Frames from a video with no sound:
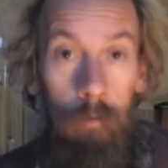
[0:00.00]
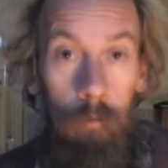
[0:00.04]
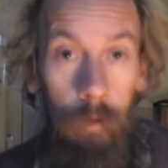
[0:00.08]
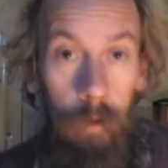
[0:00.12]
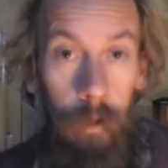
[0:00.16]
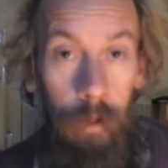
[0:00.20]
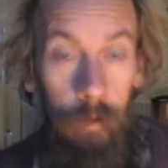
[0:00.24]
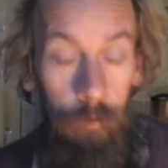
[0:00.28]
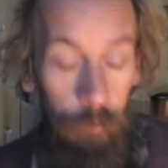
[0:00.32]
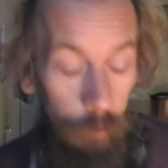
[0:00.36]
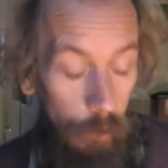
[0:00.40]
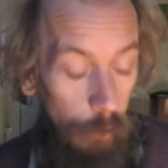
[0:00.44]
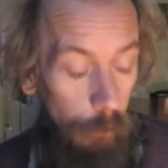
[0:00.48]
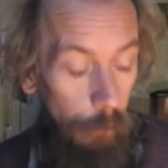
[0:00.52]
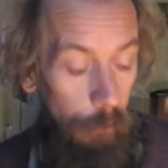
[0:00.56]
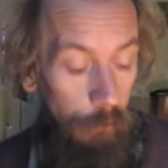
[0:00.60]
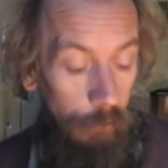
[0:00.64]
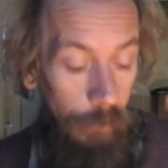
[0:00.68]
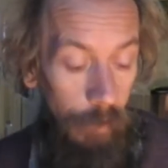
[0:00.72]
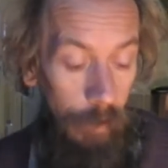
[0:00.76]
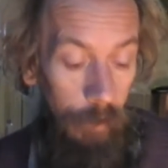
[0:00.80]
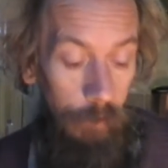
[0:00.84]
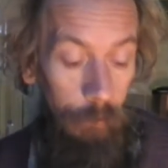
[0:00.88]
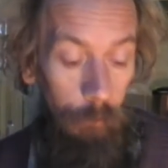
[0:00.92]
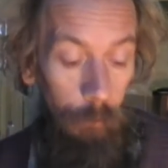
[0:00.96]
Even though we
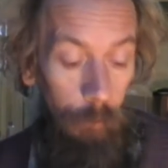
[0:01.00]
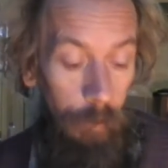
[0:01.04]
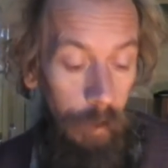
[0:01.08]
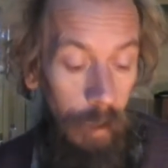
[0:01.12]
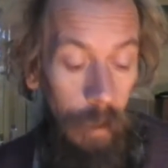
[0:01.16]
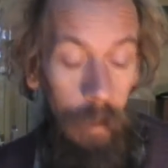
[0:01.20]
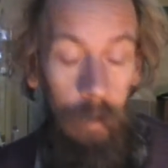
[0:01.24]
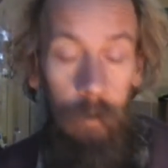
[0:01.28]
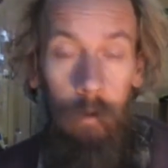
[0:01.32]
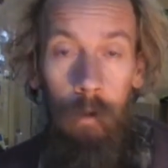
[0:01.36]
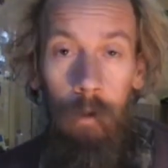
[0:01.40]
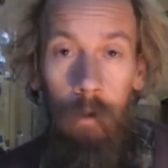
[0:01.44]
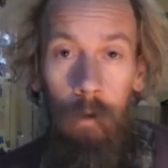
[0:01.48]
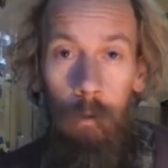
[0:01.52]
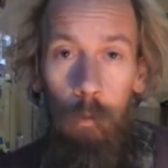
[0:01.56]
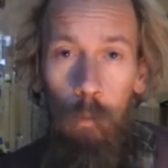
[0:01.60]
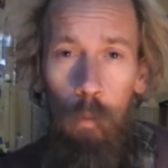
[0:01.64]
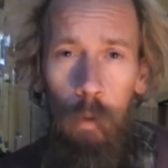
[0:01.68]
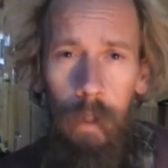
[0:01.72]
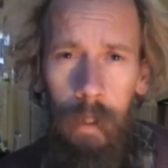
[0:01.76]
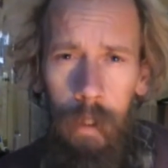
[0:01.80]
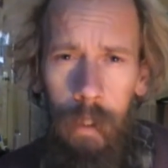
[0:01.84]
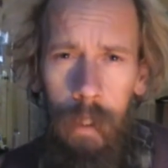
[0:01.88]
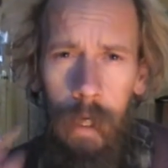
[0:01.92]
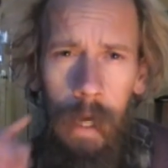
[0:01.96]
had a
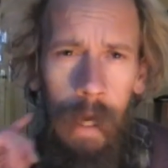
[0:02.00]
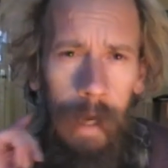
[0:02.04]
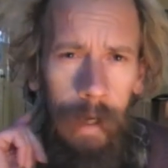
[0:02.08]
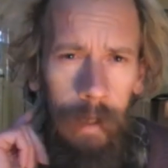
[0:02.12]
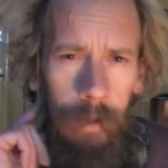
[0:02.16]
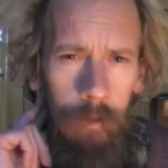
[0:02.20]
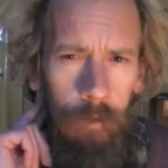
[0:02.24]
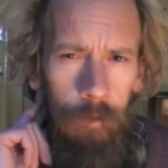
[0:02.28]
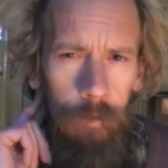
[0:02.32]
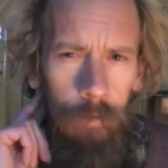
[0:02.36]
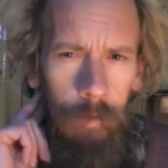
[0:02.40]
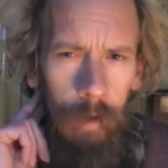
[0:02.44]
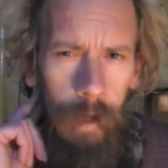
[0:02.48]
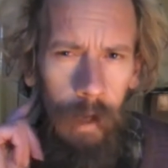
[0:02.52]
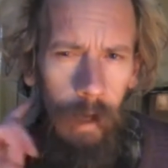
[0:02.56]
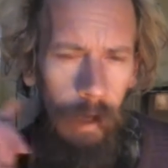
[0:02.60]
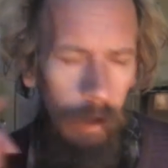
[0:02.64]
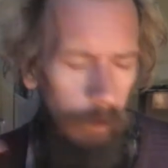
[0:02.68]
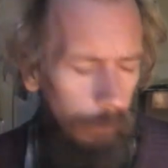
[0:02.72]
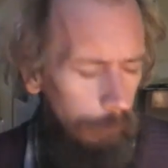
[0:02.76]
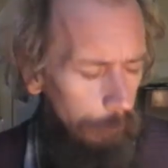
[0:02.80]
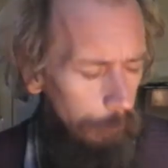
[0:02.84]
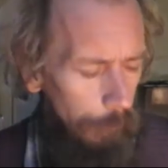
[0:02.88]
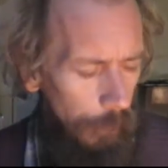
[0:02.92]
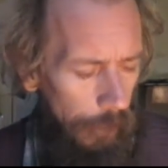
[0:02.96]
weak X flare.
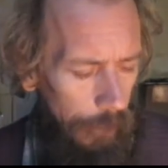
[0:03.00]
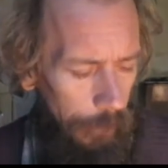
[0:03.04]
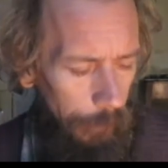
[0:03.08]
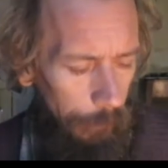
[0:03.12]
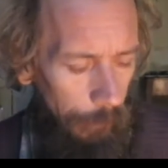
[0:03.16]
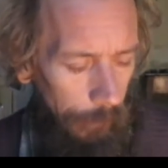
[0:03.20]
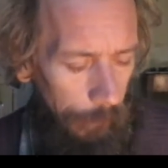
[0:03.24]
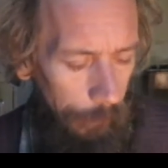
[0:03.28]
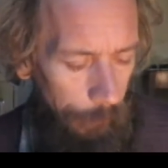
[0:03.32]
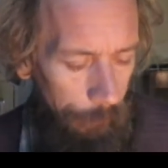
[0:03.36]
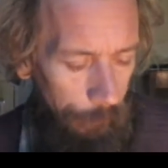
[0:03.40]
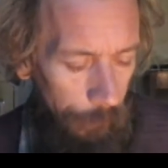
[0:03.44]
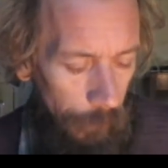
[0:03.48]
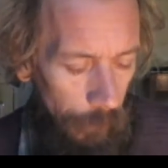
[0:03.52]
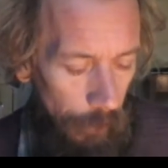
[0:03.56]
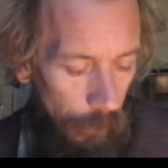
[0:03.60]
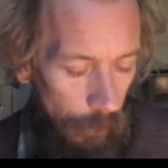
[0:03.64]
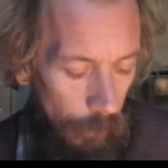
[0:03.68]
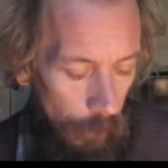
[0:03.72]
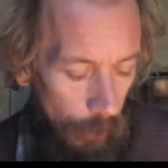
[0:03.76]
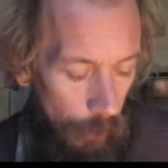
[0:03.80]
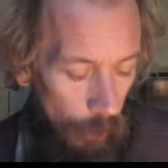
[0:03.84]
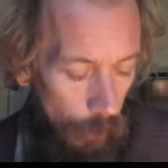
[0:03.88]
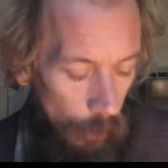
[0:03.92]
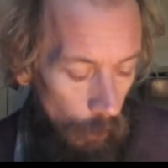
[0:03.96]
But anyway.
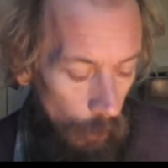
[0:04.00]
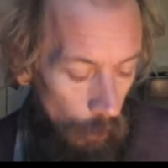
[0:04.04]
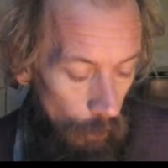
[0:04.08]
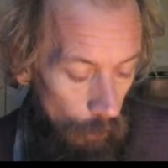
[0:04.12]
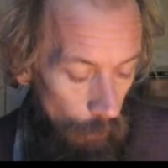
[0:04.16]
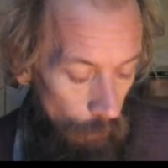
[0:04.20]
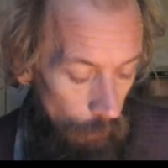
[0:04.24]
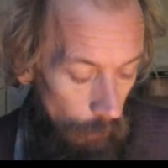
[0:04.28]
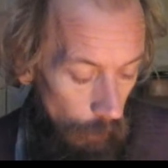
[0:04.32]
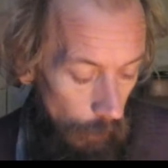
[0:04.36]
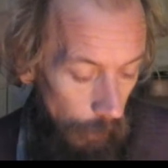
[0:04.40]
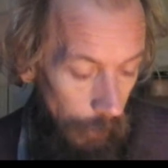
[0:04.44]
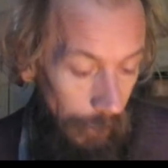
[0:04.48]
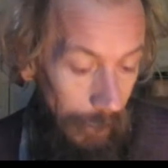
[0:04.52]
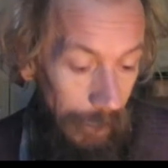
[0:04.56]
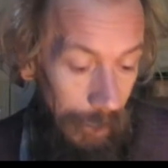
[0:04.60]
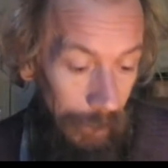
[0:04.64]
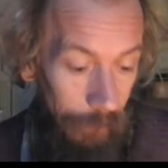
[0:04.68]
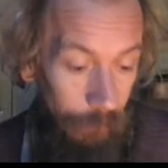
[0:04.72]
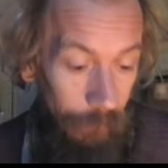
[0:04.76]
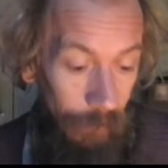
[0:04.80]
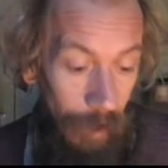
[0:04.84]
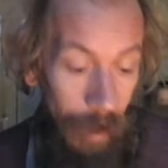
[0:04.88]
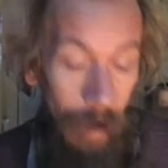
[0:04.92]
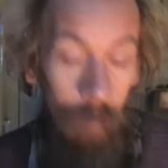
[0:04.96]
Right,
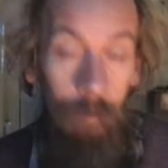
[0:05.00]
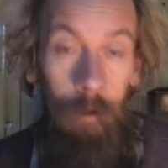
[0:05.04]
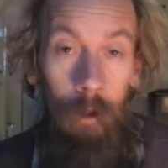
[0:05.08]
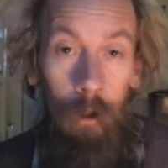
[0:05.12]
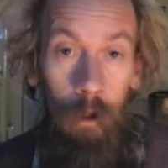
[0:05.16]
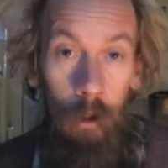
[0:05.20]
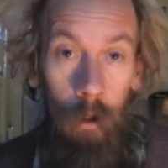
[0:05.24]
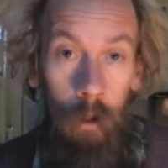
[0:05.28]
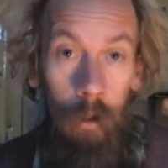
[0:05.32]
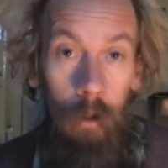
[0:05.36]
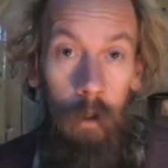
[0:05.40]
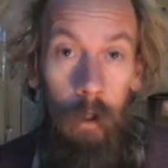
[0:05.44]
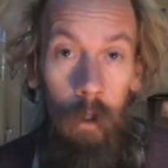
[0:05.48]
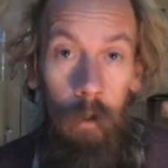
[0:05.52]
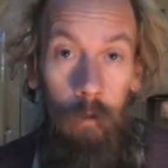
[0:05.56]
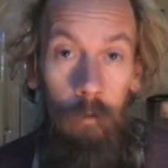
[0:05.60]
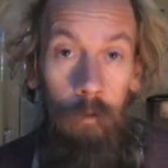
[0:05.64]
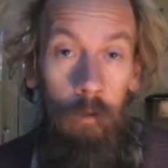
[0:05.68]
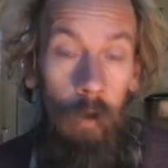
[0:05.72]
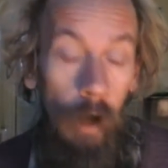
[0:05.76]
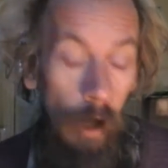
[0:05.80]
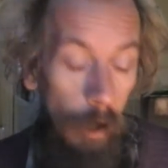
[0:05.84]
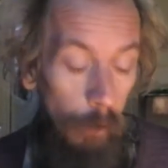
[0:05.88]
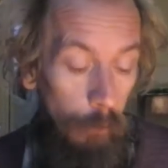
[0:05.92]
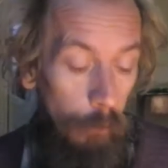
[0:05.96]
let's have a look at
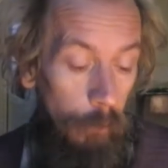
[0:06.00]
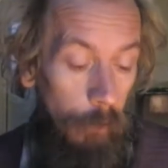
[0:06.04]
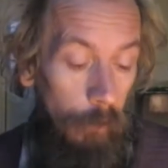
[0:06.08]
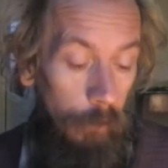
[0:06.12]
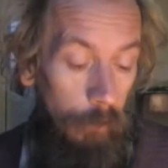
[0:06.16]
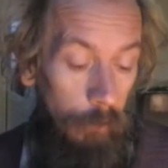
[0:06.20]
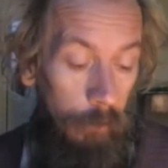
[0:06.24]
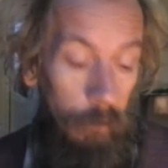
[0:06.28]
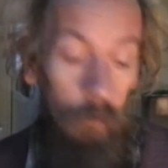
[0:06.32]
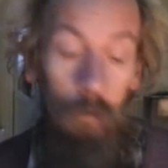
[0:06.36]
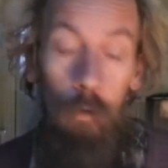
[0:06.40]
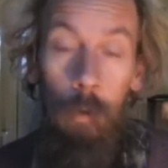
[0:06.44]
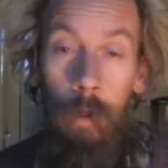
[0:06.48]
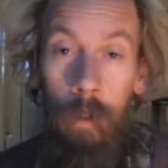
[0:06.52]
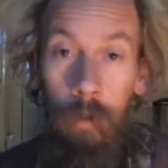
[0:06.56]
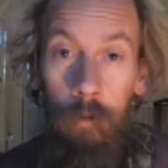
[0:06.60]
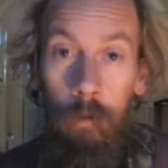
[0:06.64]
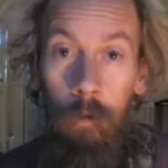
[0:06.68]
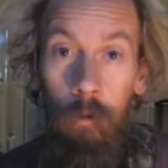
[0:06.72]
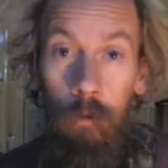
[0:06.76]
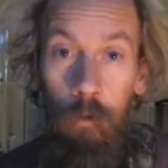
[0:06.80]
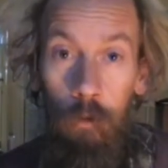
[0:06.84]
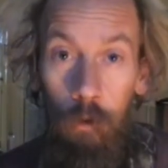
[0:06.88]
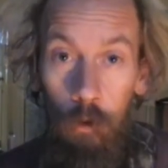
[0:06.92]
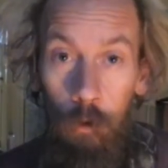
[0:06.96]
Psalm
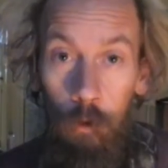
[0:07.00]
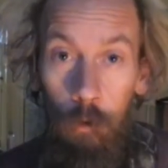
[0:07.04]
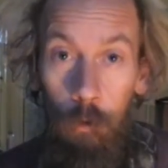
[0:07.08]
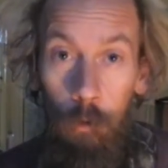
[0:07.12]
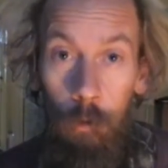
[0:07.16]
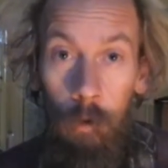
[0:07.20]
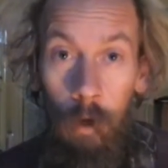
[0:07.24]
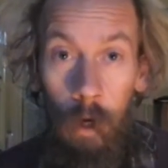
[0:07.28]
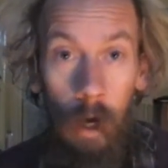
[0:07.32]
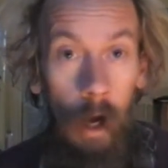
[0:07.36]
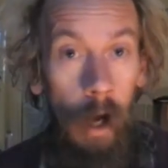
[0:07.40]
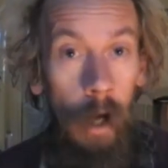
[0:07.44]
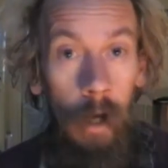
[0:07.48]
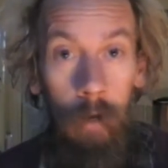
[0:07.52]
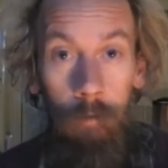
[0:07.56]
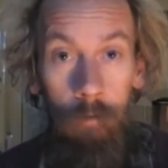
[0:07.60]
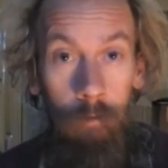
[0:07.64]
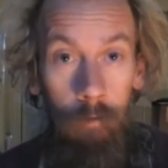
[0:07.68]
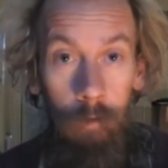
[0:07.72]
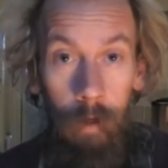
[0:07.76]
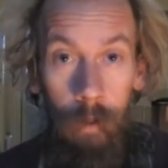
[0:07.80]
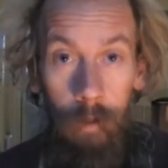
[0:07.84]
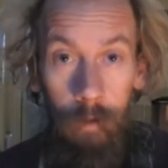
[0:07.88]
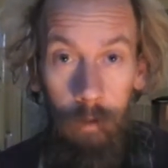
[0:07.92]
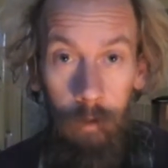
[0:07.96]
122. I haven't
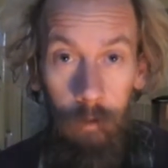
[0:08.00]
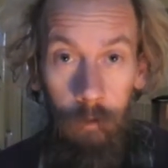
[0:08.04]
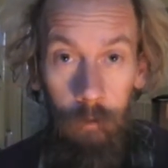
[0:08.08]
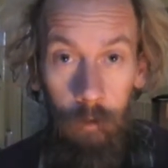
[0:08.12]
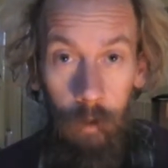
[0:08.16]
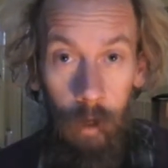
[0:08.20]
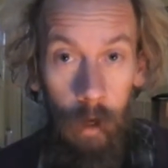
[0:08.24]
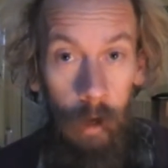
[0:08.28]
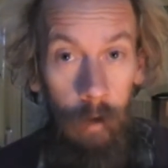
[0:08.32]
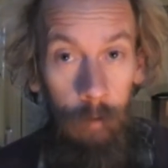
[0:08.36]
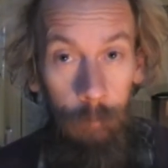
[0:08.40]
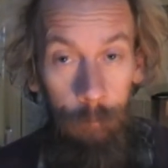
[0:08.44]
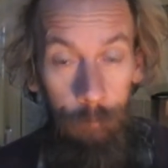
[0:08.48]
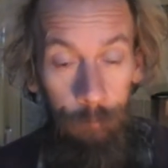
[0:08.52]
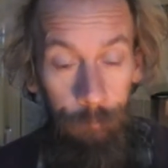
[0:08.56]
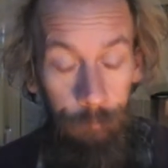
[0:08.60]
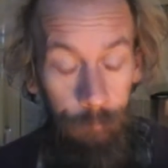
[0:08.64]
read this yet.